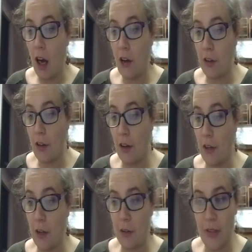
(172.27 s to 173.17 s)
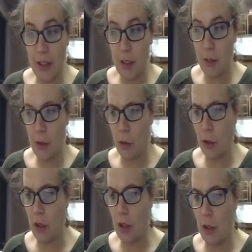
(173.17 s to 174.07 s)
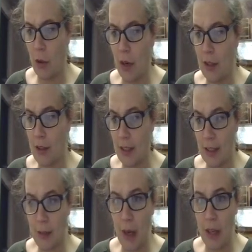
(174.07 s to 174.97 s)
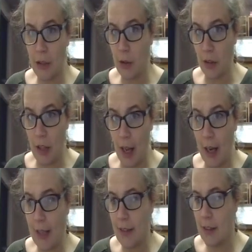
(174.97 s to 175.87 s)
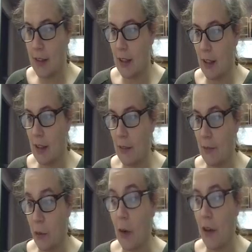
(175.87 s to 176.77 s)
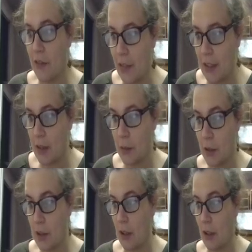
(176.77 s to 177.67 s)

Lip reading: of other victims, or acquire sex buyers or clients for other victims,